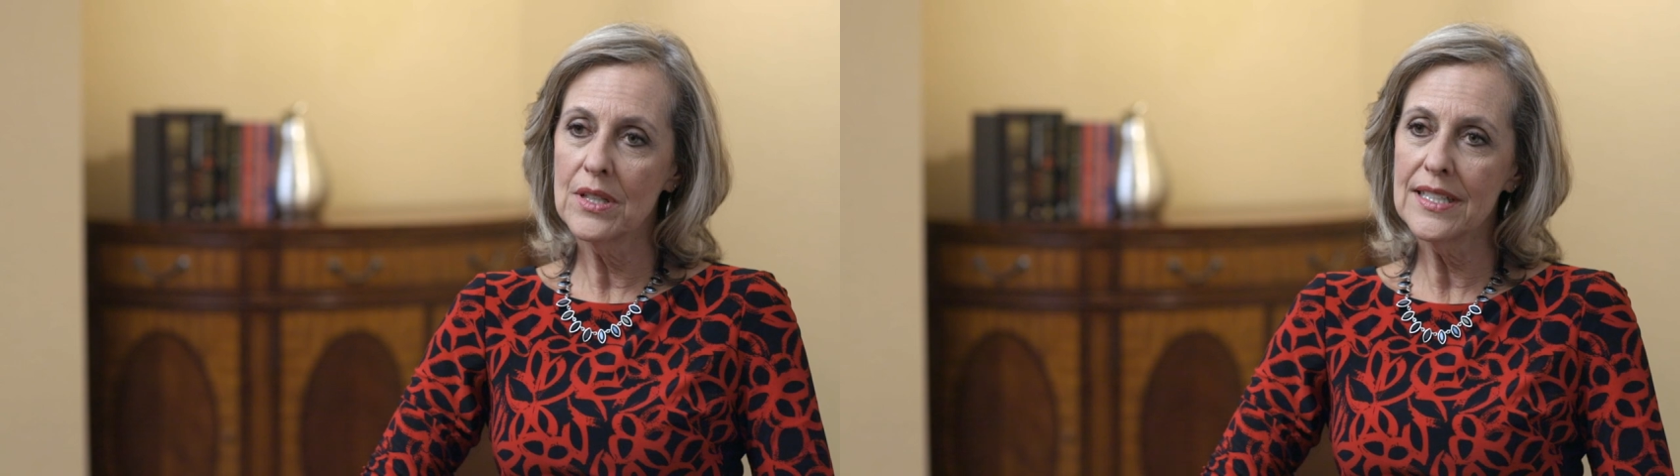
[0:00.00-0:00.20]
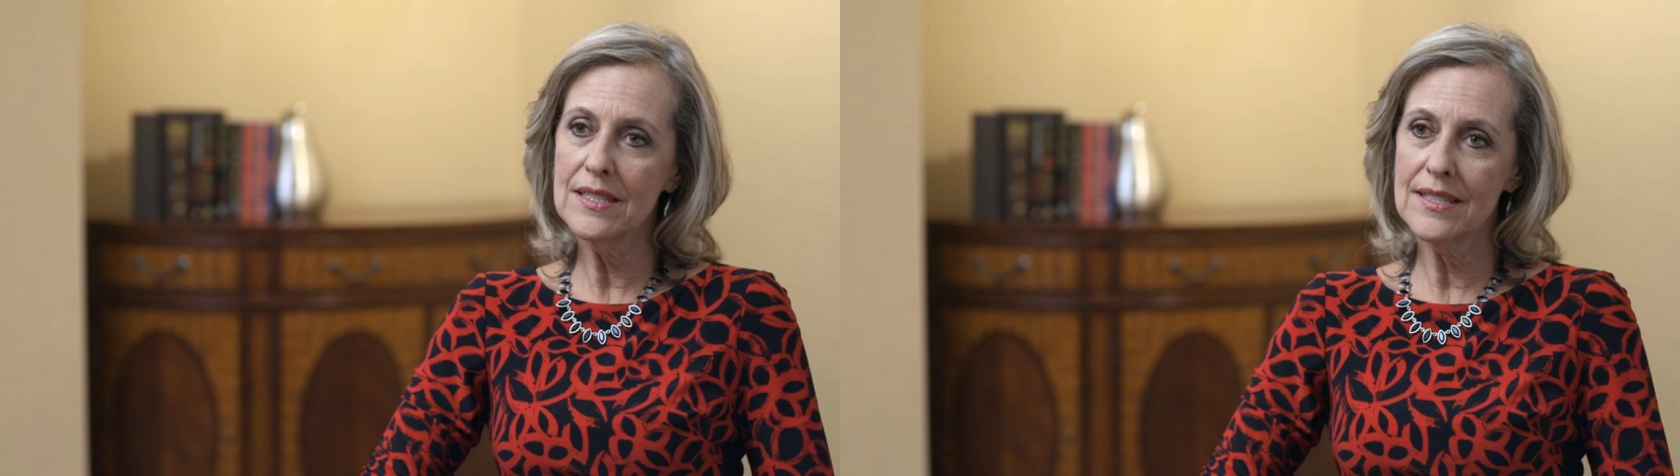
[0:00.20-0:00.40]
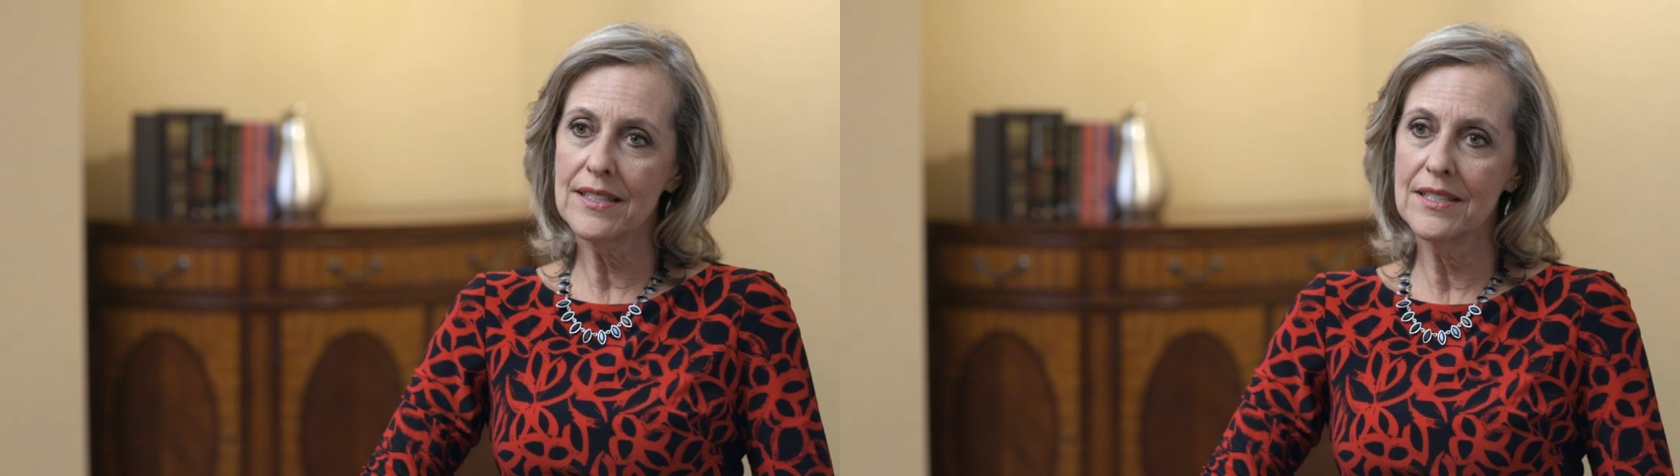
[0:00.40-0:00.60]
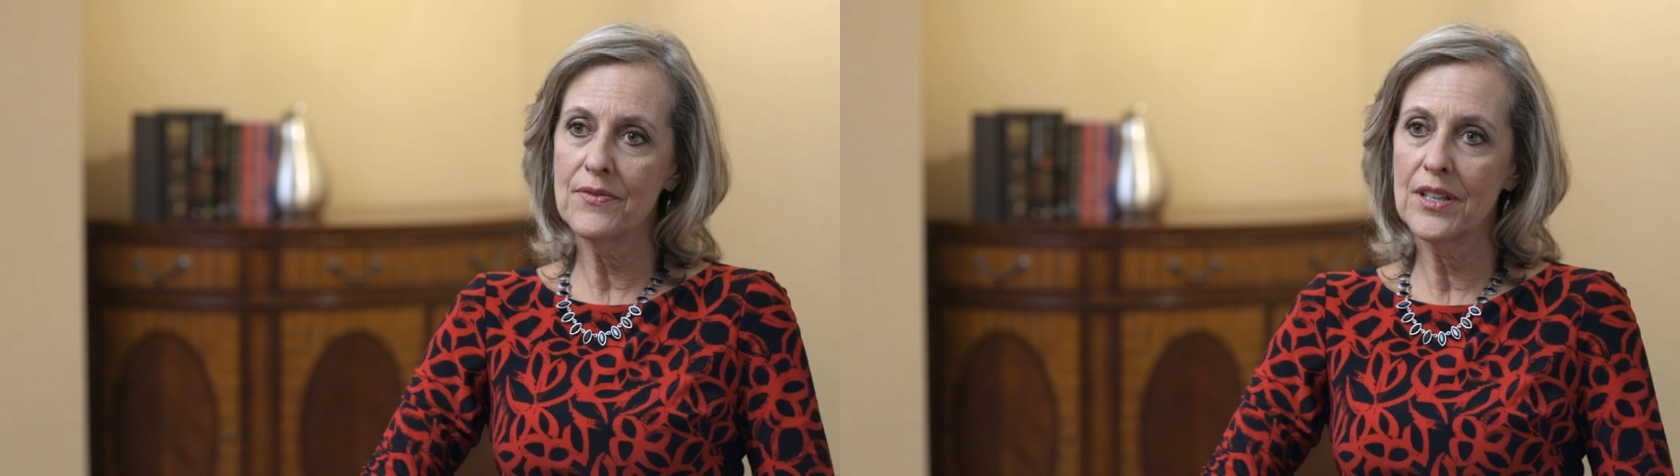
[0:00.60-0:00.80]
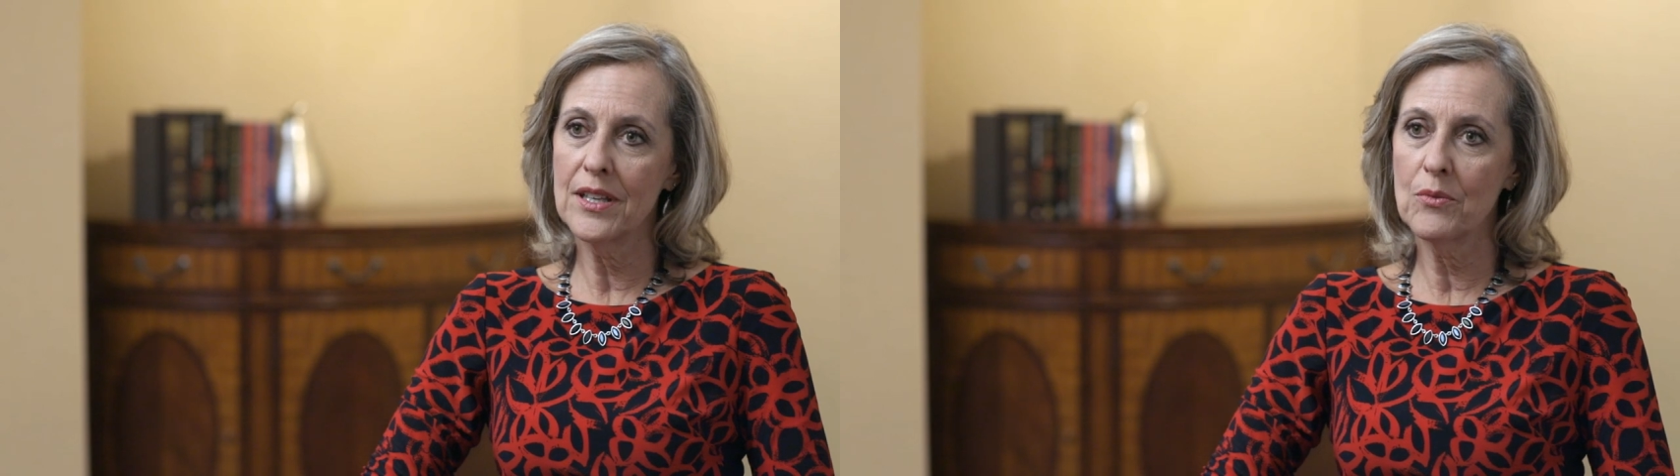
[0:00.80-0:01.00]
really
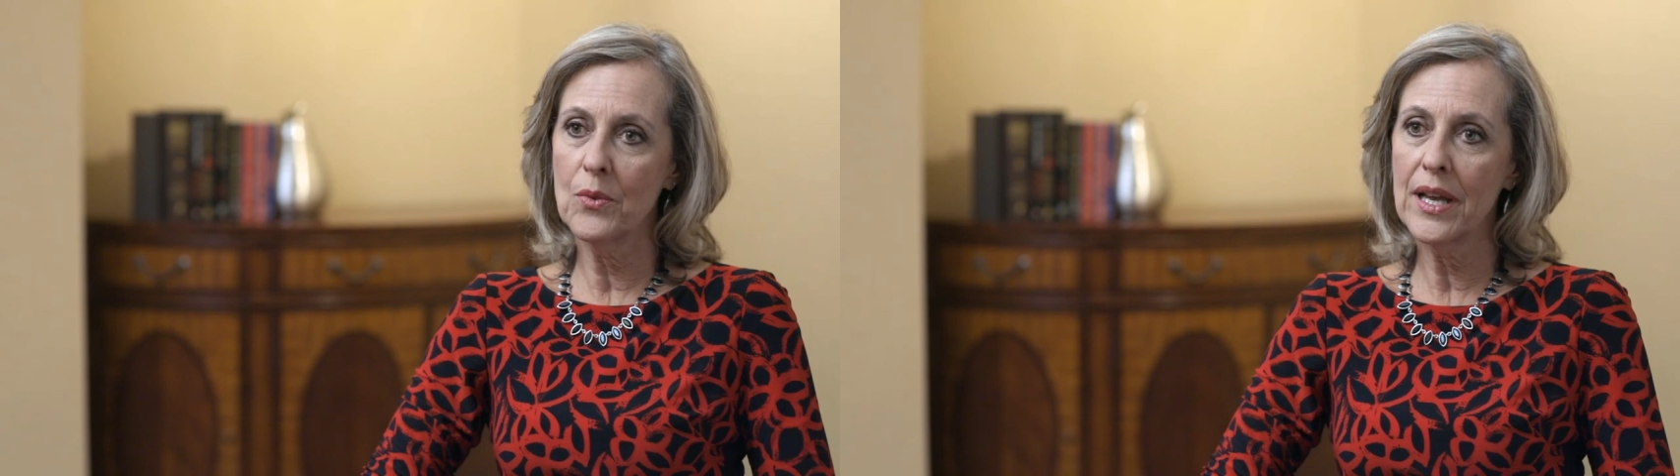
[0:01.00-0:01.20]
significant